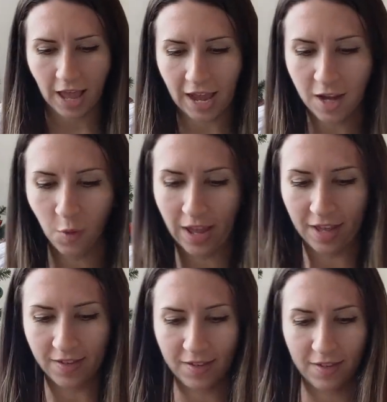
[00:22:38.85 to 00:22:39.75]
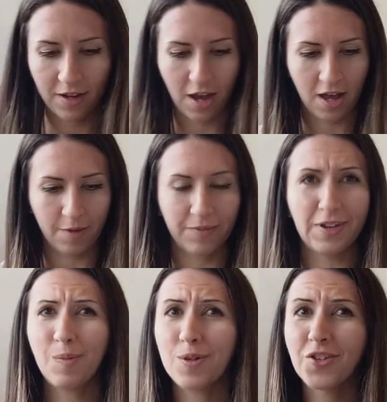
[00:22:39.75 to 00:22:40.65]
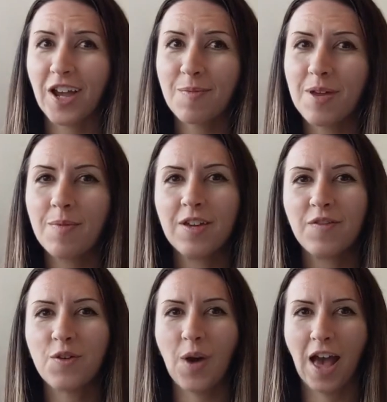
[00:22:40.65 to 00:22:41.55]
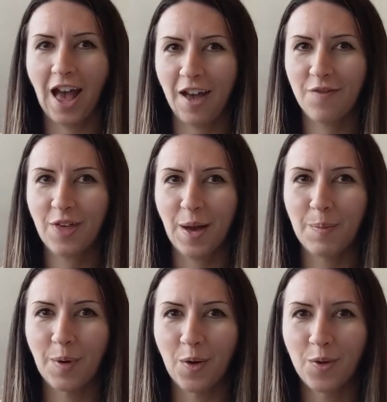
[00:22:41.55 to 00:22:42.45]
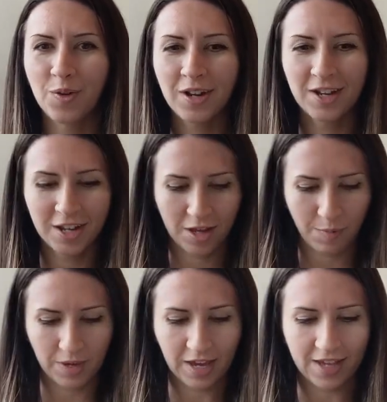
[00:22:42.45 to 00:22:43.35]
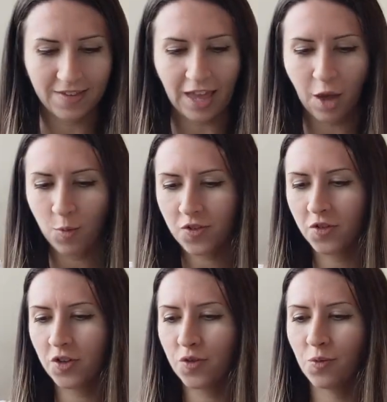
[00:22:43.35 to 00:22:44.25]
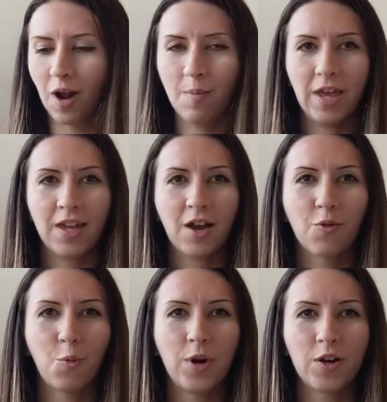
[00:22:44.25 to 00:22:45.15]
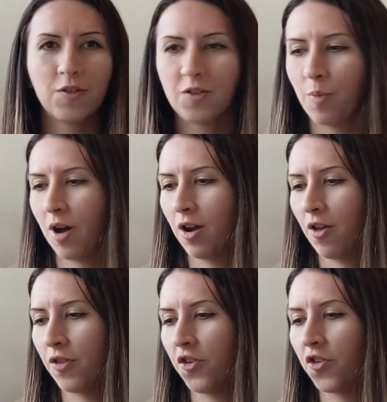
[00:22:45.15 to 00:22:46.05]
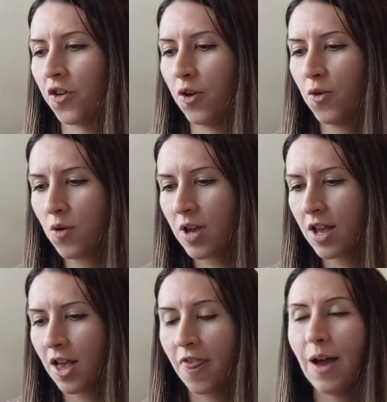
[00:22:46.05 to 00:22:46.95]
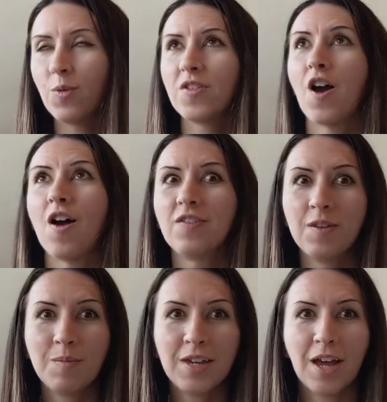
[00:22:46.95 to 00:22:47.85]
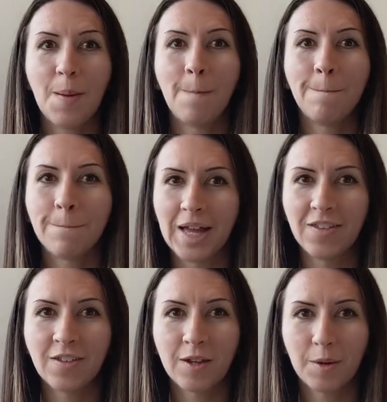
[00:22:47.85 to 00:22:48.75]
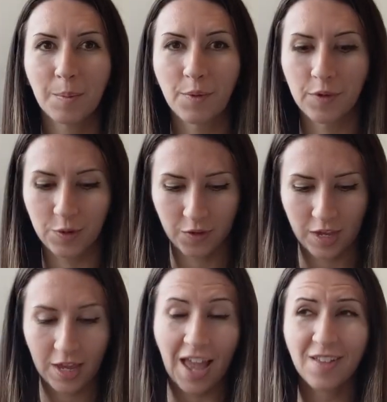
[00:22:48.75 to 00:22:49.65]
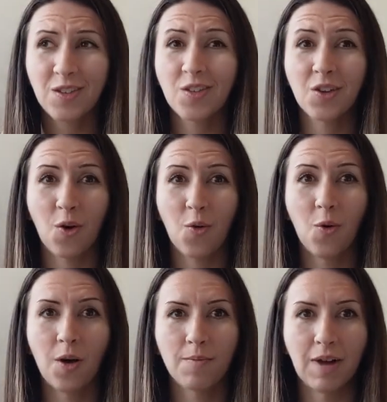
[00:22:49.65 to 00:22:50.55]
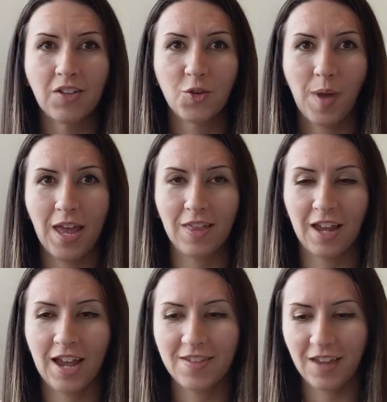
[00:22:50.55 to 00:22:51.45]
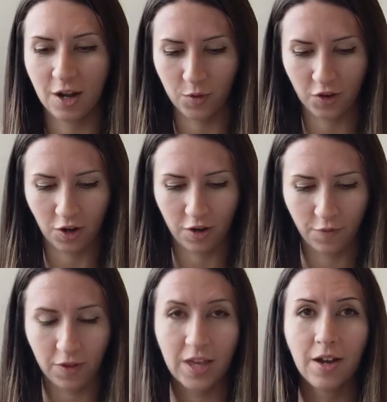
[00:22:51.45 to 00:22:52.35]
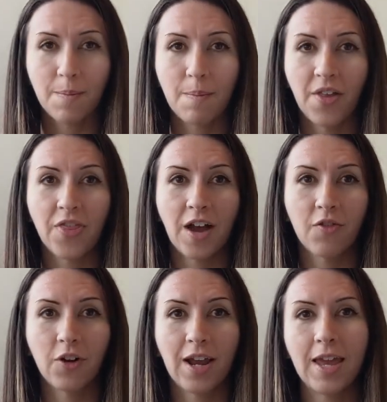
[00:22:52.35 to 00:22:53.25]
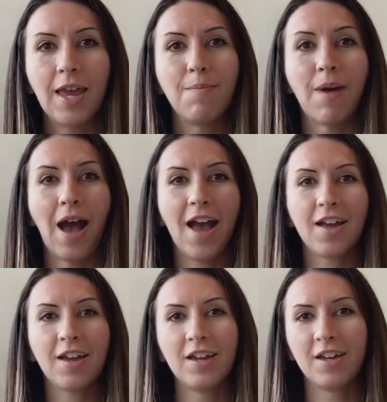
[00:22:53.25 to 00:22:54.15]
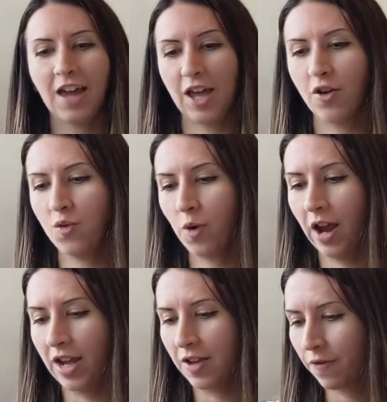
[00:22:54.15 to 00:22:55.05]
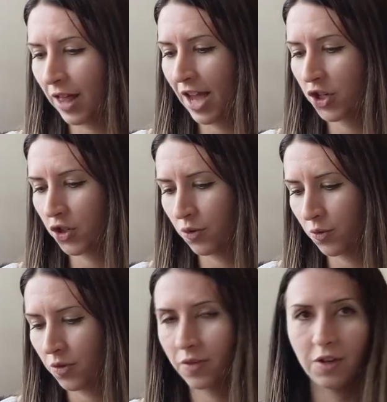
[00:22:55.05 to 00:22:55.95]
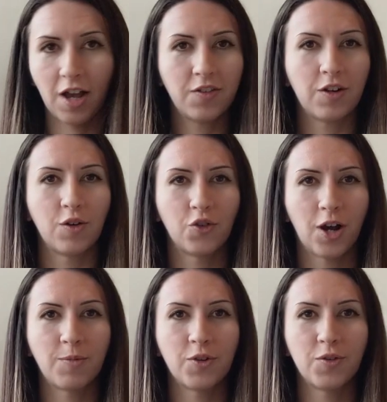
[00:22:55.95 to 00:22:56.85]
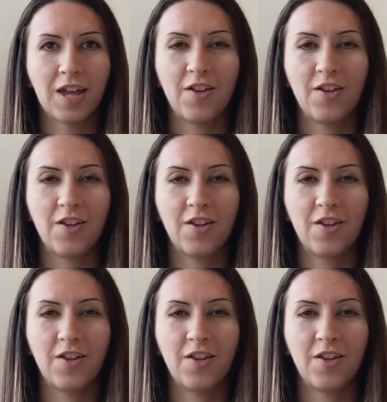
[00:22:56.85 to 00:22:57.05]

Anyways, uh, double check maybe if you have that bone because it was just rubbing a weird spot on the shoe that was causing me immense bruising and so much pain. Like I said, it was hurting for like a month after I came back. I couldn't wear any flat shoes, not zero drop shoes.